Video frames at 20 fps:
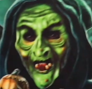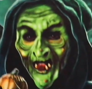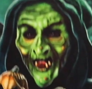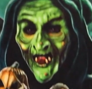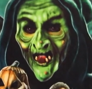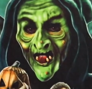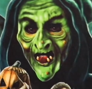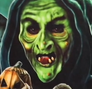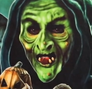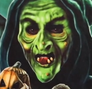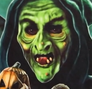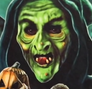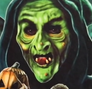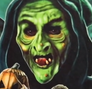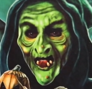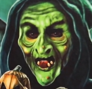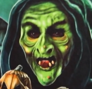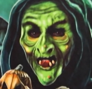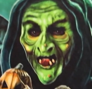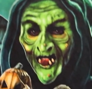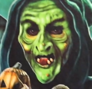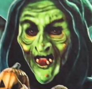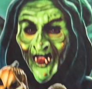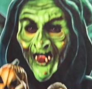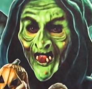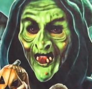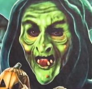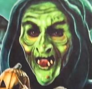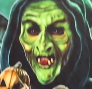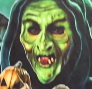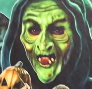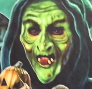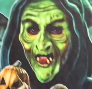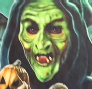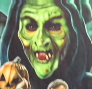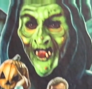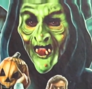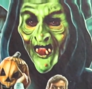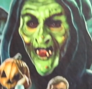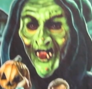is gorgeous. That is
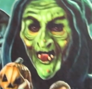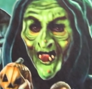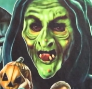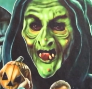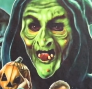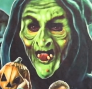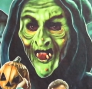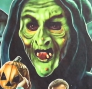beautiful, beautiful